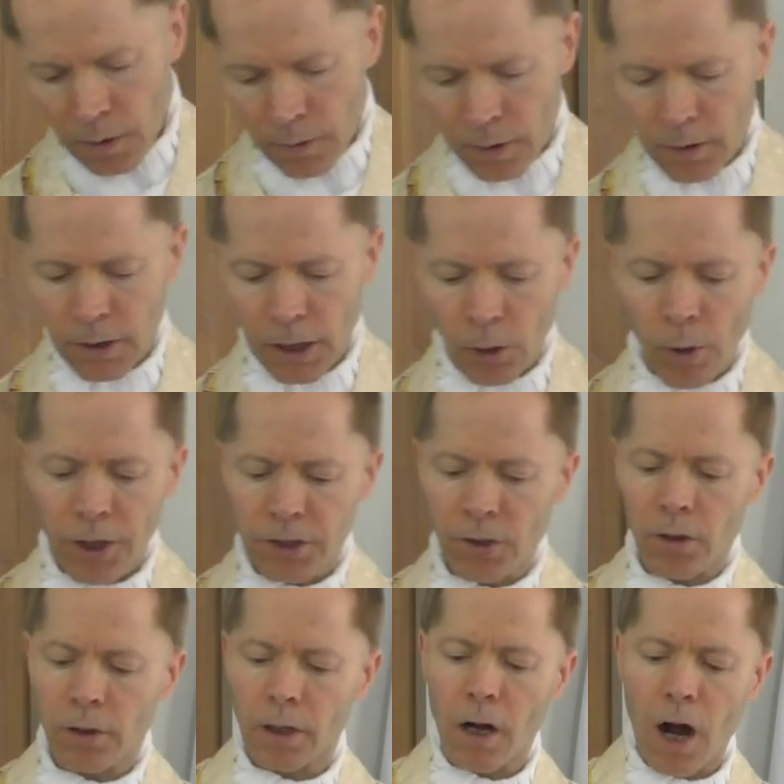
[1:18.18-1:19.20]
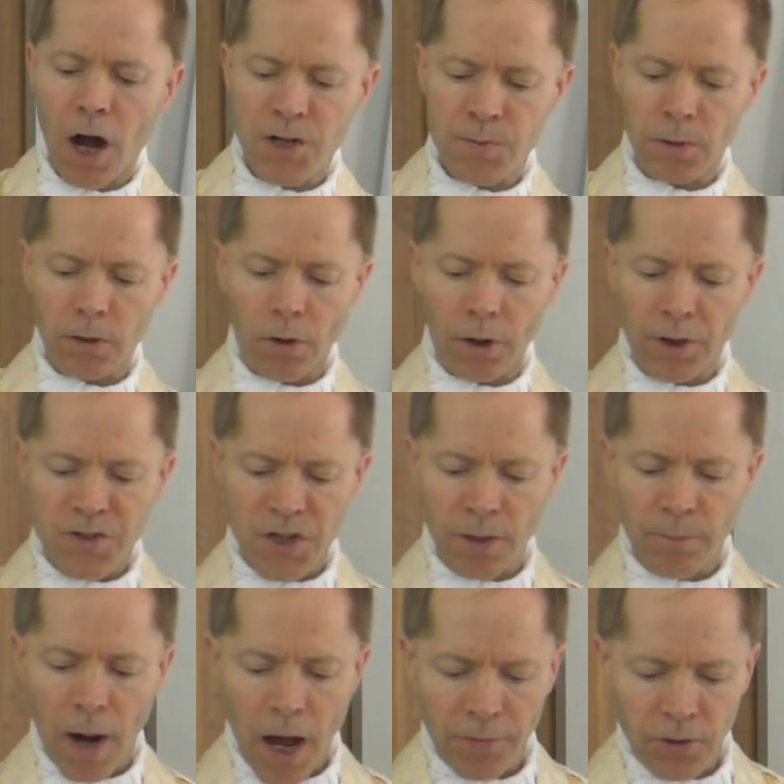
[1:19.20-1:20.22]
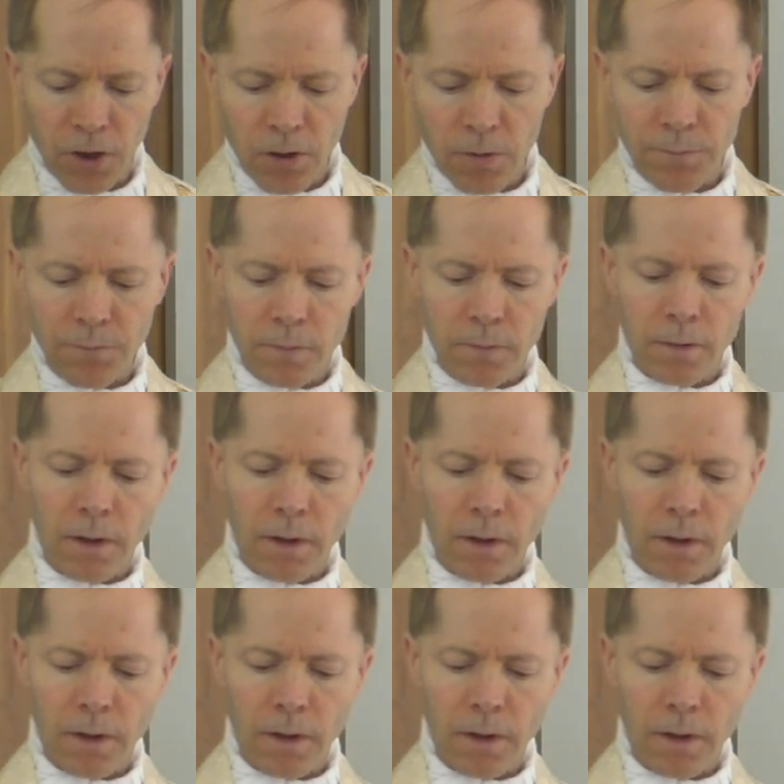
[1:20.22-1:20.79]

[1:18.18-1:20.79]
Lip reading: The continuation of the Holy Gospel according to St. Matthew.